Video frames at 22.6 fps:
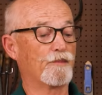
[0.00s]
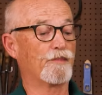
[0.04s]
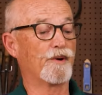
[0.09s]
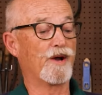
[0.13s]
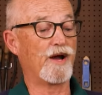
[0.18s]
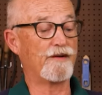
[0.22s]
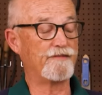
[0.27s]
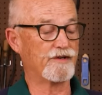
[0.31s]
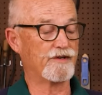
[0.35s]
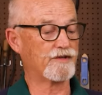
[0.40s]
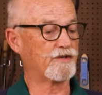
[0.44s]

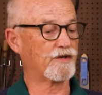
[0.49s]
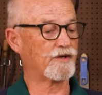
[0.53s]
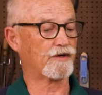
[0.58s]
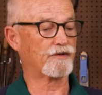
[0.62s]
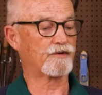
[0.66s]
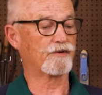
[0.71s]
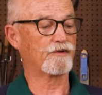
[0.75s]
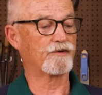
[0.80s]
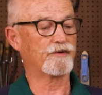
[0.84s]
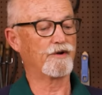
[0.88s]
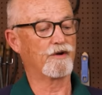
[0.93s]
private
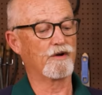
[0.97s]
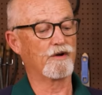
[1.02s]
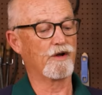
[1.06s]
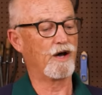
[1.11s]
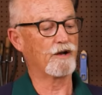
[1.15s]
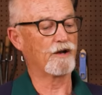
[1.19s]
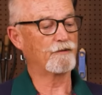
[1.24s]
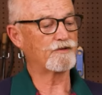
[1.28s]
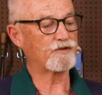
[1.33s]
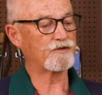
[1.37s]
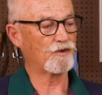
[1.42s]
sector. You're
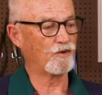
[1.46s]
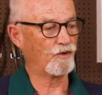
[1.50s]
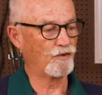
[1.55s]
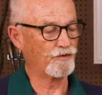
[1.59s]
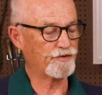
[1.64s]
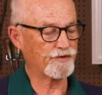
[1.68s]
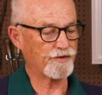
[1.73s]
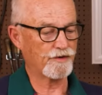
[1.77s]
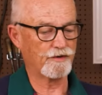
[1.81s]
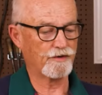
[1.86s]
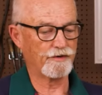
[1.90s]
not a
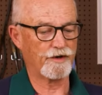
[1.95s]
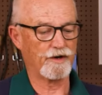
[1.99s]
soldier,